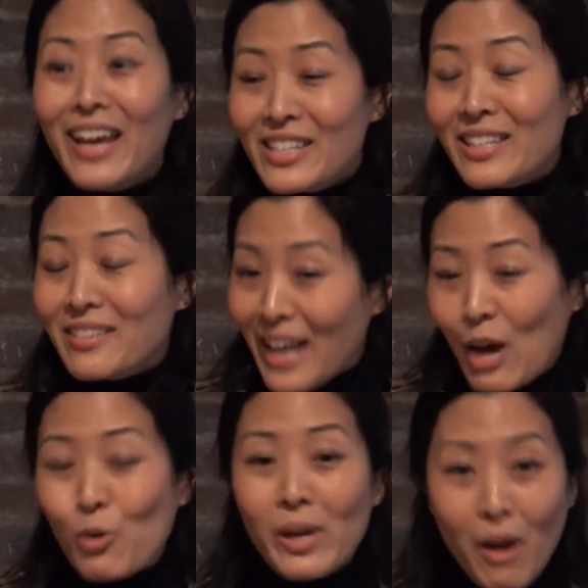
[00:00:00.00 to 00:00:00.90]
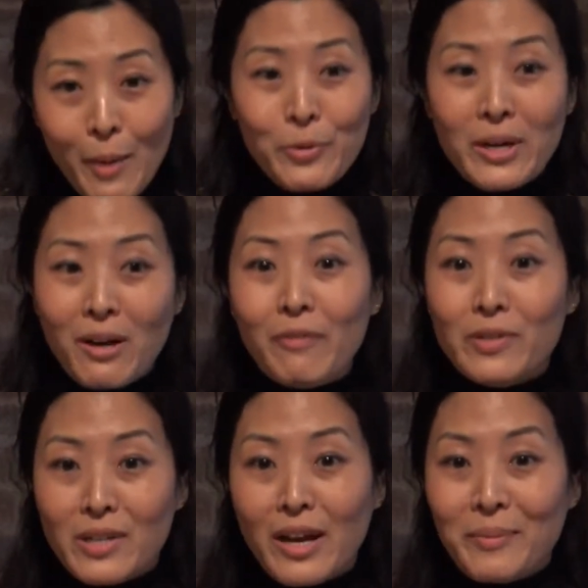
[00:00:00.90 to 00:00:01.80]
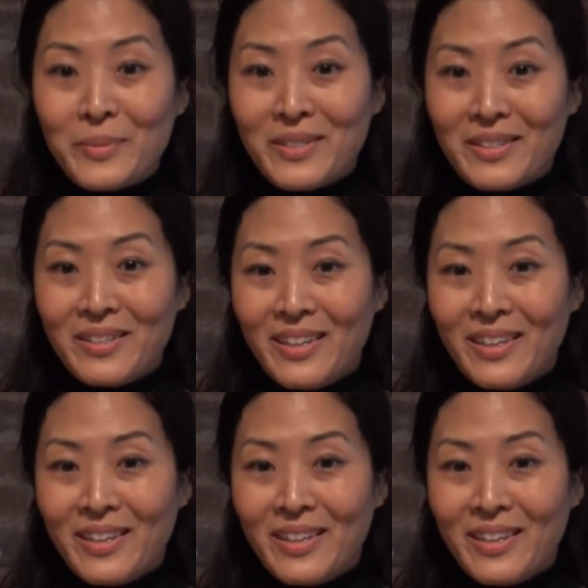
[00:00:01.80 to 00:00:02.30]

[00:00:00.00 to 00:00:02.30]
And that's how we operate oftentimes.